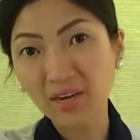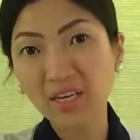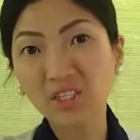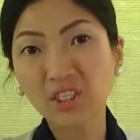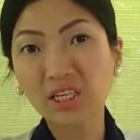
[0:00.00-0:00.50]
You
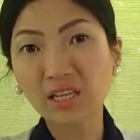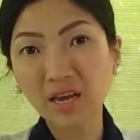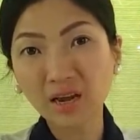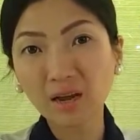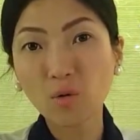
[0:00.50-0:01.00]
can just
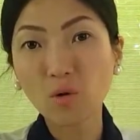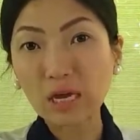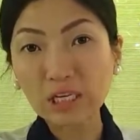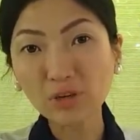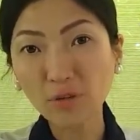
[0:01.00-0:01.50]
click
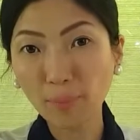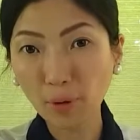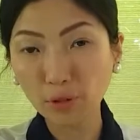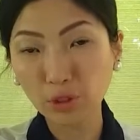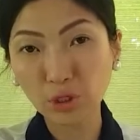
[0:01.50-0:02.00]
each of the
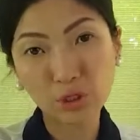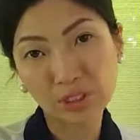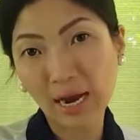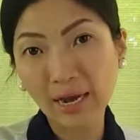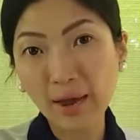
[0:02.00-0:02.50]
poster to
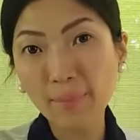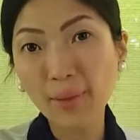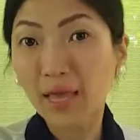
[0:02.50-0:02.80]
sign up